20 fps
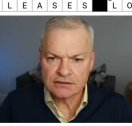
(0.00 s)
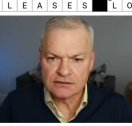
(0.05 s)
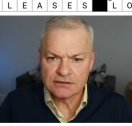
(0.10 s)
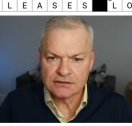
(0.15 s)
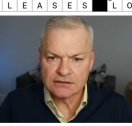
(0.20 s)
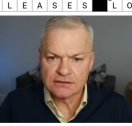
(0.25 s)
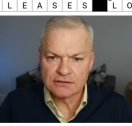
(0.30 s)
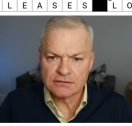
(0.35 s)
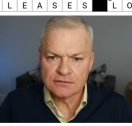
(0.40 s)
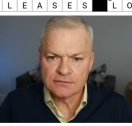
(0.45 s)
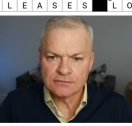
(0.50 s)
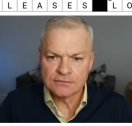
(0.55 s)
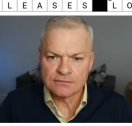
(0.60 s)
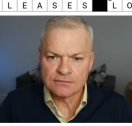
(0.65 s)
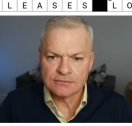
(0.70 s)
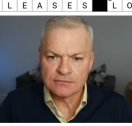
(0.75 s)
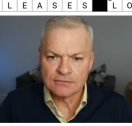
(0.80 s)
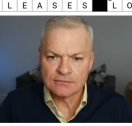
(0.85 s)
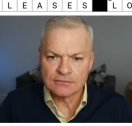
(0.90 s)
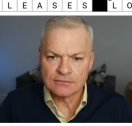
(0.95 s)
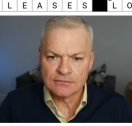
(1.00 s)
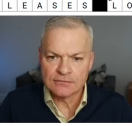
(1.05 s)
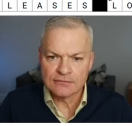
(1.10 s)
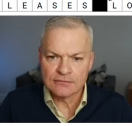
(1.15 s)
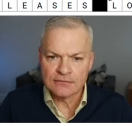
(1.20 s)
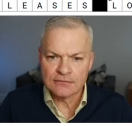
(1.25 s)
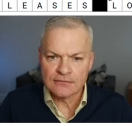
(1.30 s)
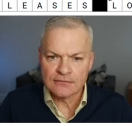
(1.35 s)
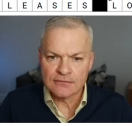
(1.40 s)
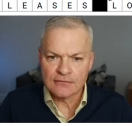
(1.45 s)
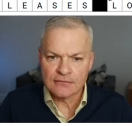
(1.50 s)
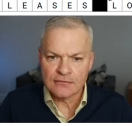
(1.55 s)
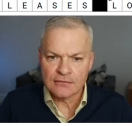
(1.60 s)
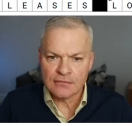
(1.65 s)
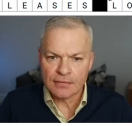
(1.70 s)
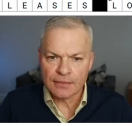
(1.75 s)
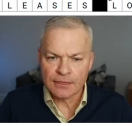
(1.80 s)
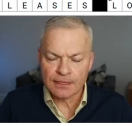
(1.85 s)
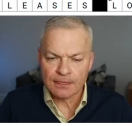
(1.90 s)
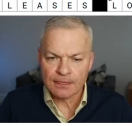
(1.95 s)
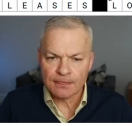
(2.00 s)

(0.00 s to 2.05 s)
(silence)